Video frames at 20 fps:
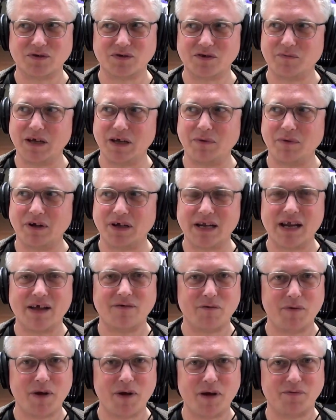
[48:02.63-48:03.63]
before
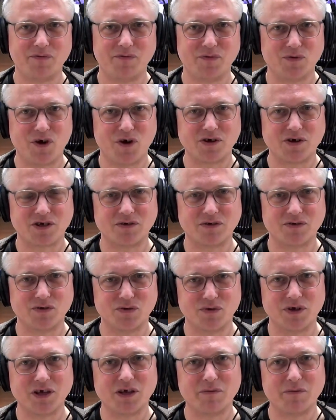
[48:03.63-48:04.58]
talking about my sperm.